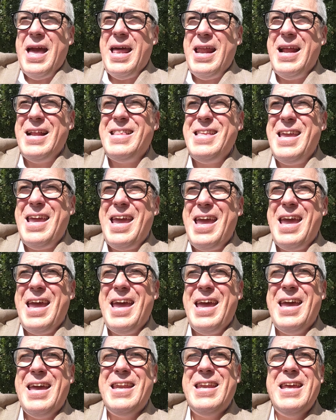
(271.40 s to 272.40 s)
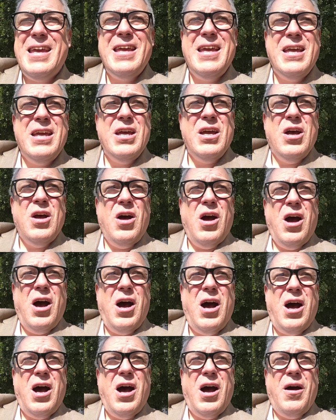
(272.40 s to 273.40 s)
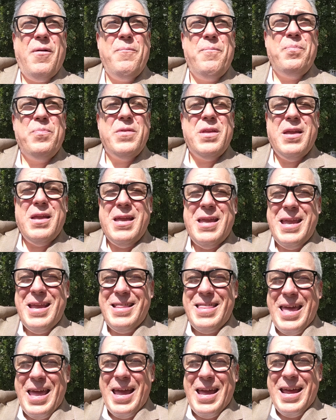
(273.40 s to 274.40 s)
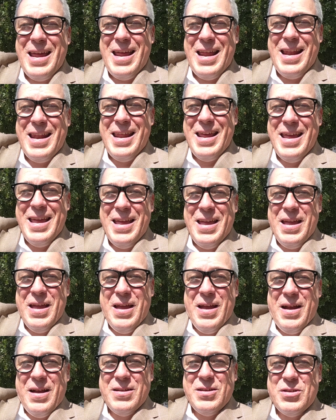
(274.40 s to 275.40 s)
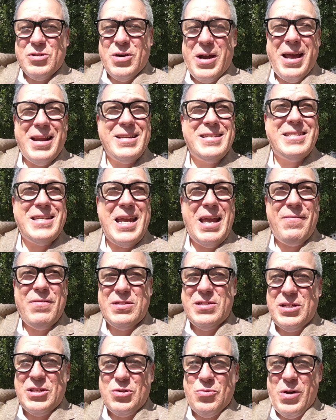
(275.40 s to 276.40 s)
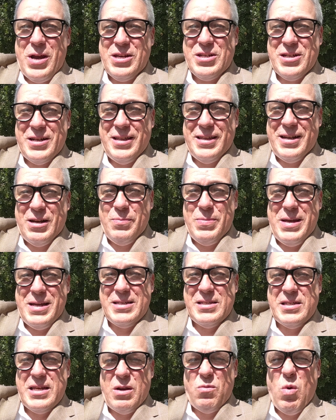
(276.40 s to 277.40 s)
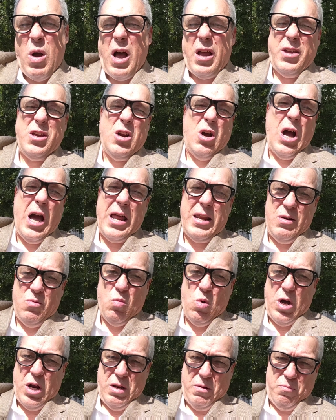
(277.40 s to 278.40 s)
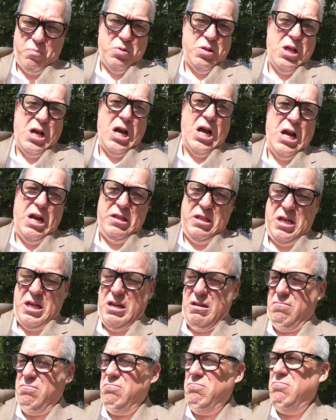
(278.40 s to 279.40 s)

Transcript: And at the end, um, he then, trying to save the situation a little bit, said, Well, you know, I didn't want to imply that